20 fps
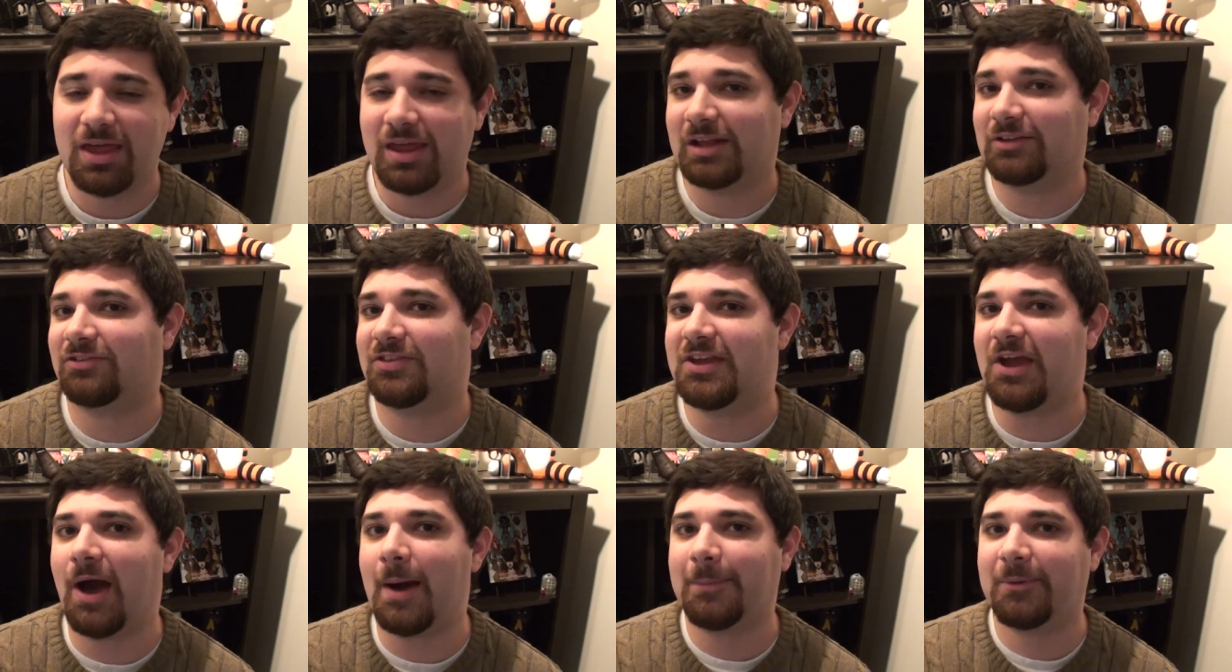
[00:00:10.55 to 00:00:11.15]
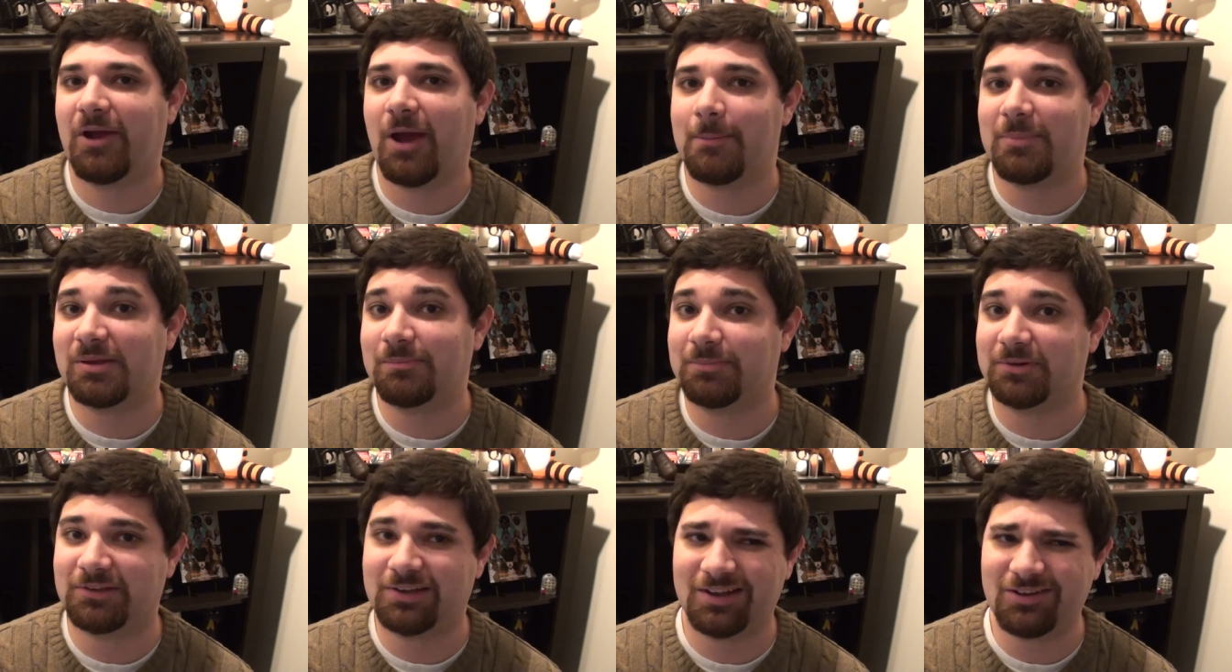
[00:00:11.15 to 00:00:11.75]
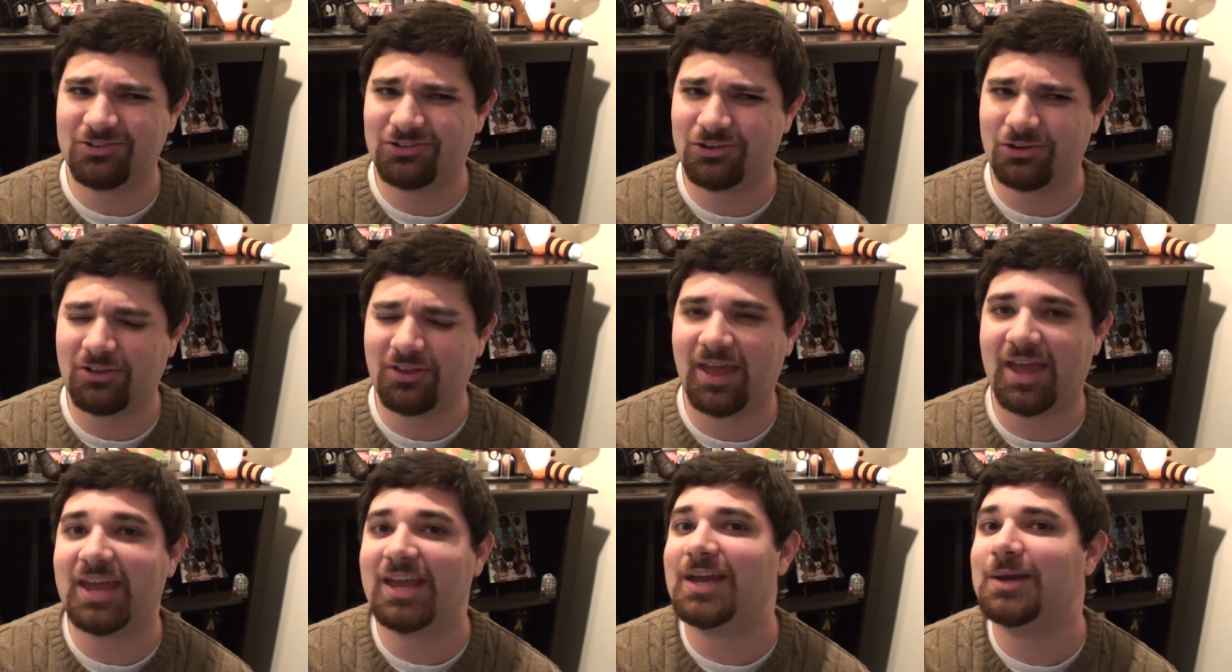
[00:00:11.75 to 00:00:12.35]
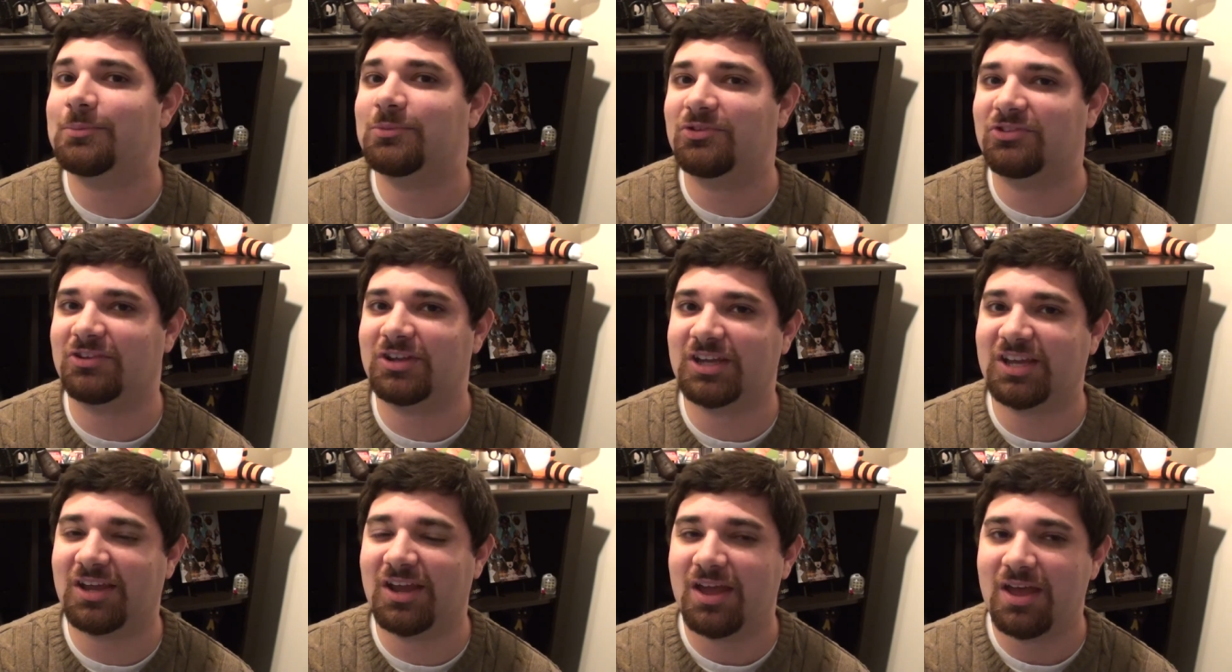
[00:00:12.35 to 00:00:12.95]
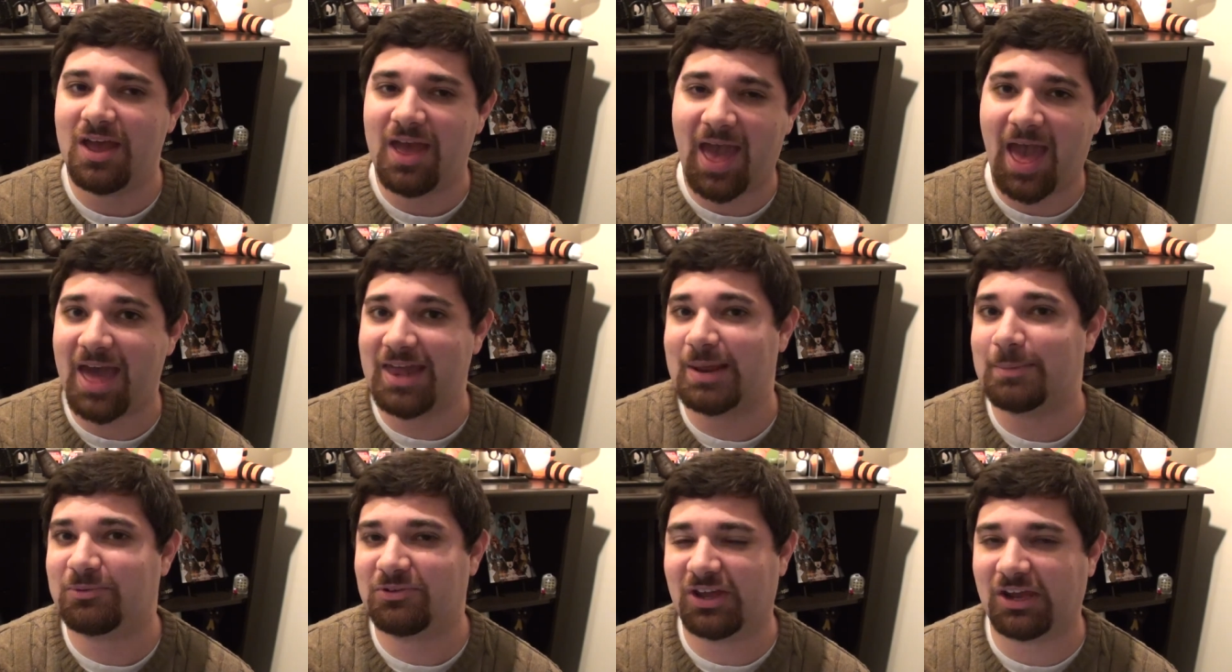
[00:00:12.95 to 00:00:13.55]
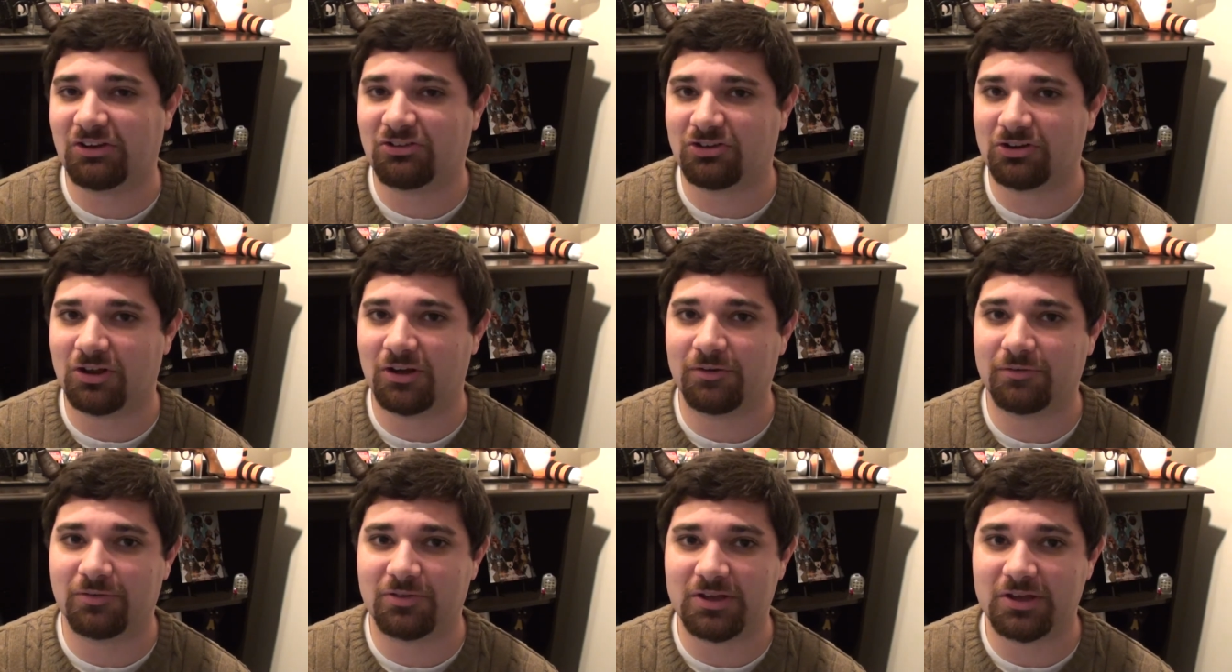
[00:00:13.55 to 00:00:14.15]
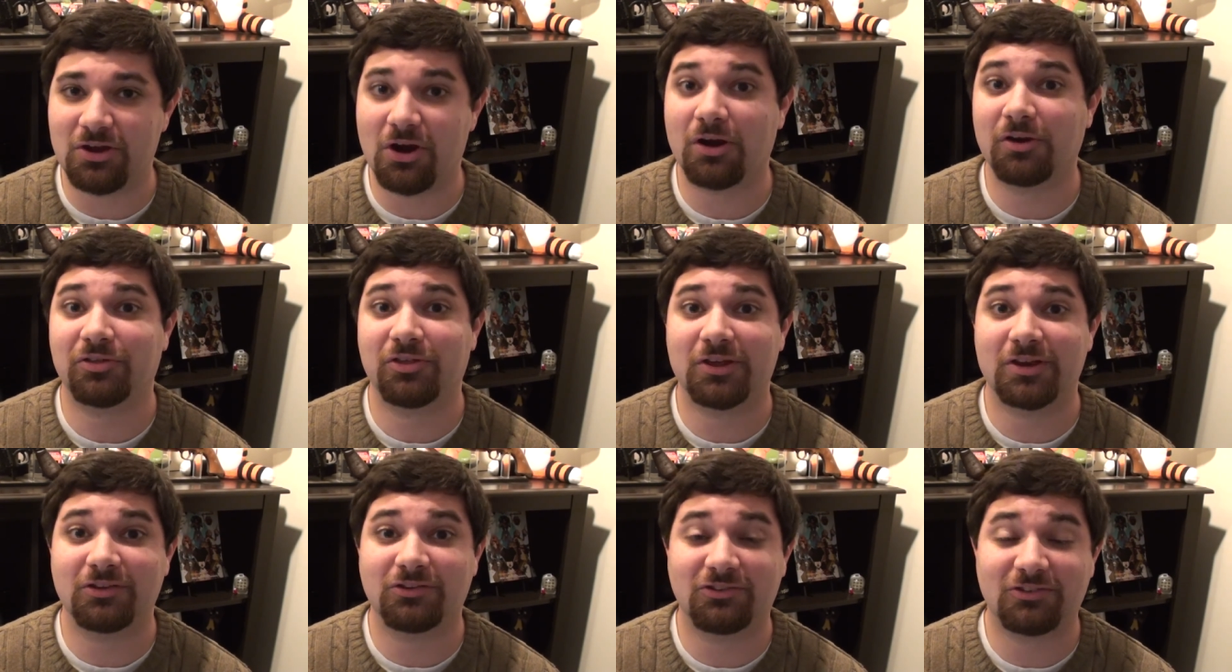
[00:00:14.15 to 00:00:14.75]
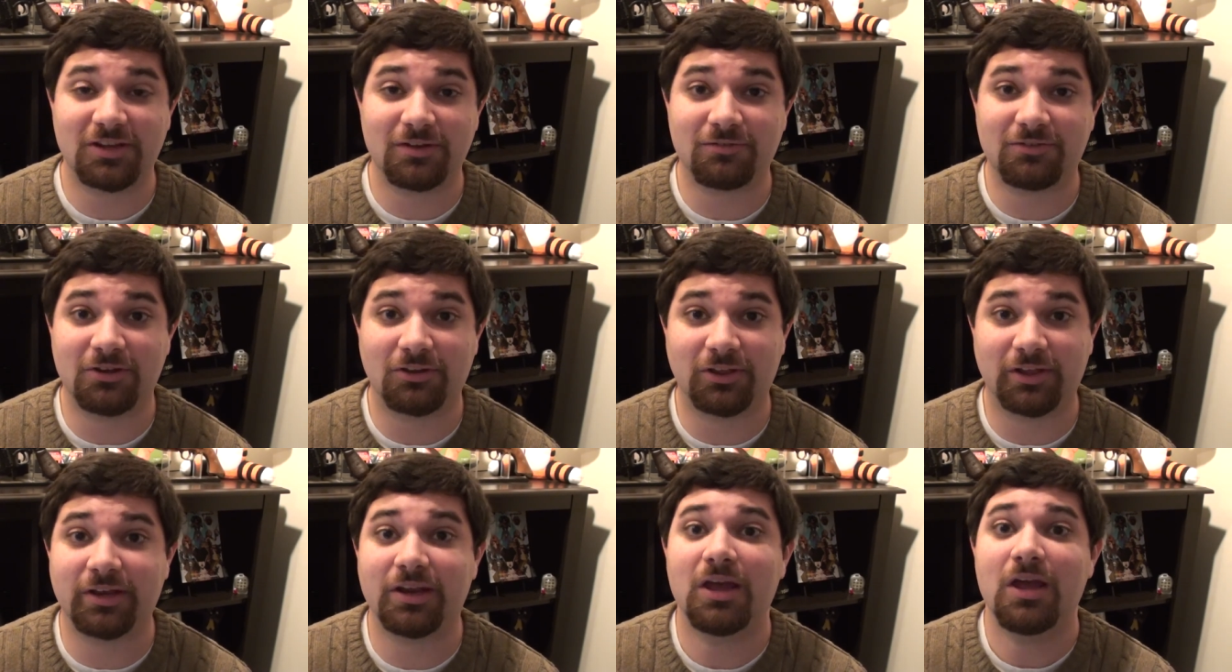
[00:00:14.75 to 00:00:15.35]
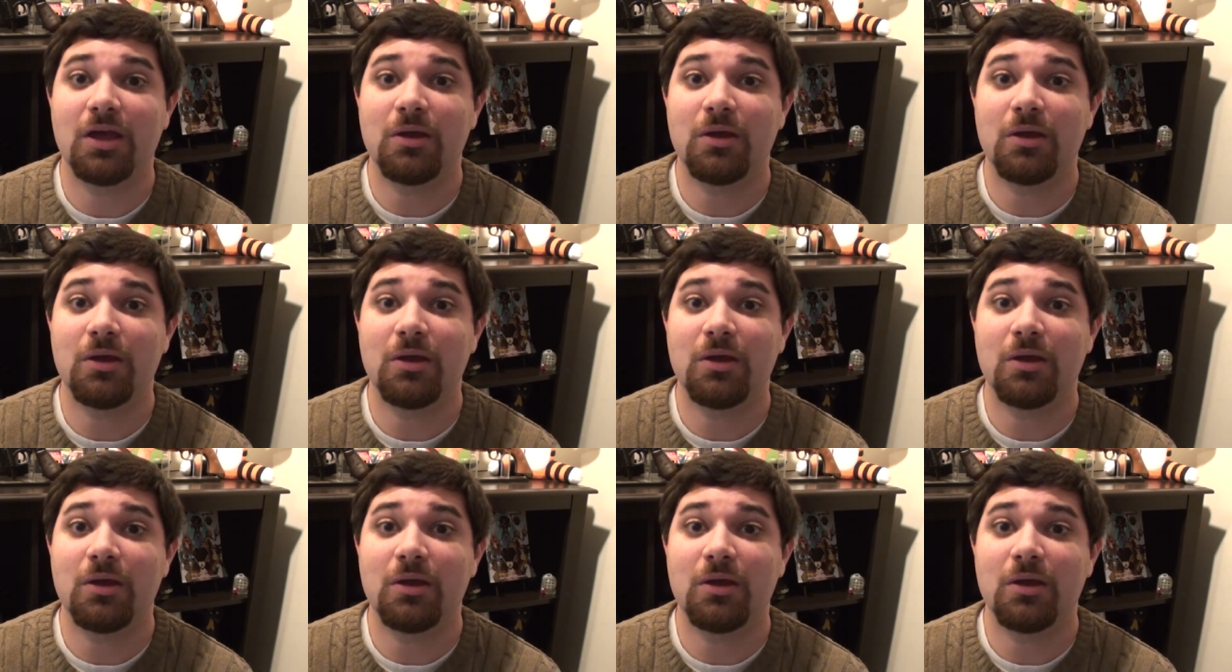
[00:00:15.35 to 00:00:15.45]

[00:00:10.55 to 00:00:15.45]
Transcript: It's the upcoming potential AMC adaptation of the Garth Ennis, Steve Dillon